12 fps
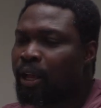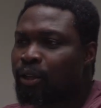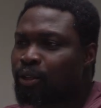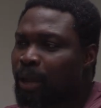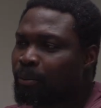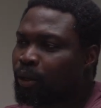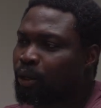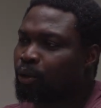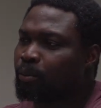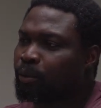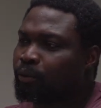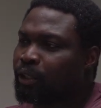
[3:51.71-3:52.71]
So I'm gonna
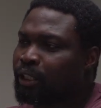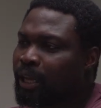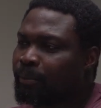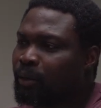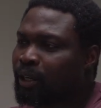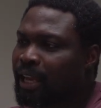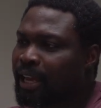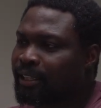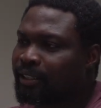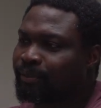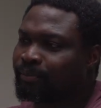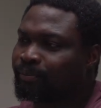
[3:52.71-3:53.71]
remove the tempered glass.